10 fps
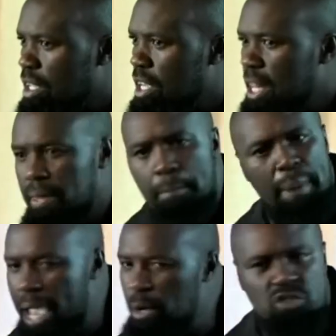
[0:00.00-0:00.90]
The
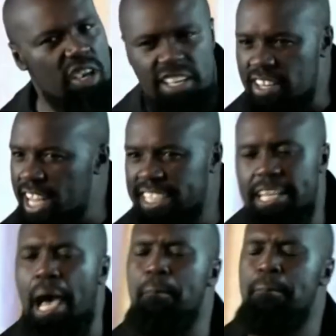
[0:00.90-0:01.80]
Bible says he created a
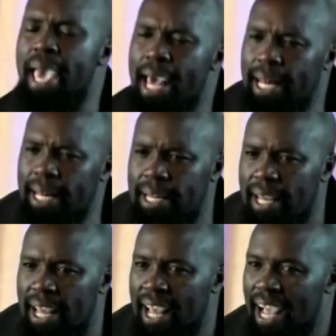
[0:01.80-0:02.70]
male
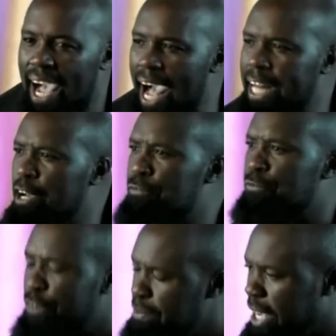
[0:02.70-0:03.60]
and a
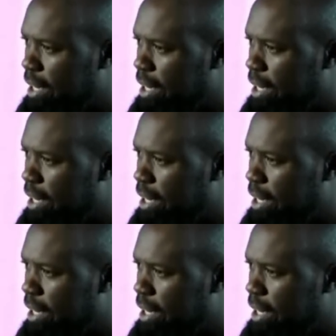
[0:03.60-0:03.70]
female.